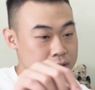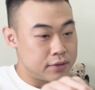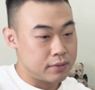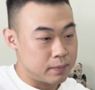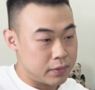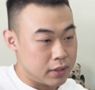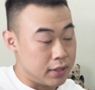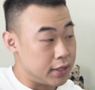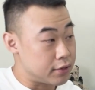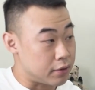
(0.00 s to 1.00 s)
So
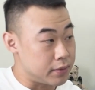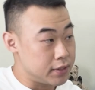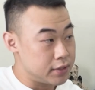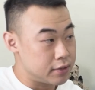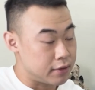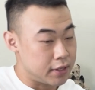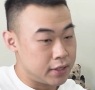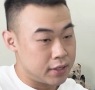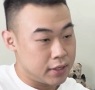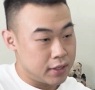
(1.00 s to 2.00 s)
Leah Thomas,
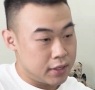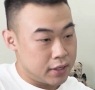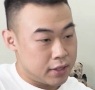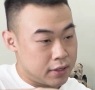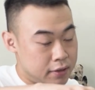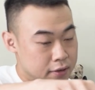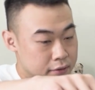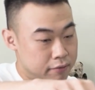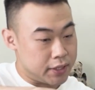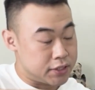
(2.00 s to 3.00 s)
right?
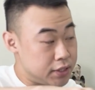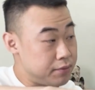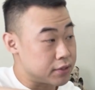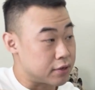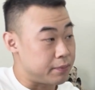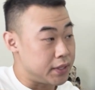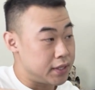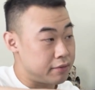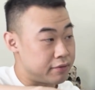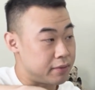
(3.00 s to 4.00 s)
When she was
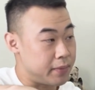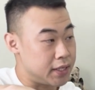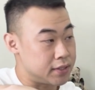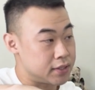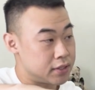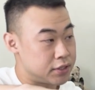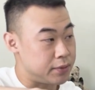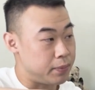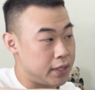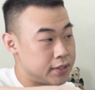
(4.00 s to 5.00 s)
competing with the men's,
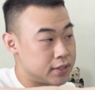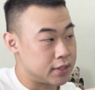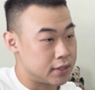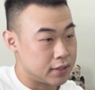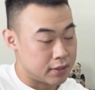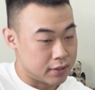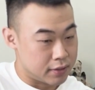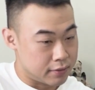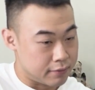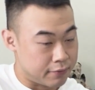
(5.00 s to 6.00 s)
she placed
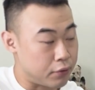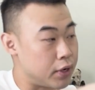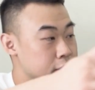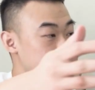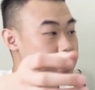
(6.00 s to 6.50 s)
400.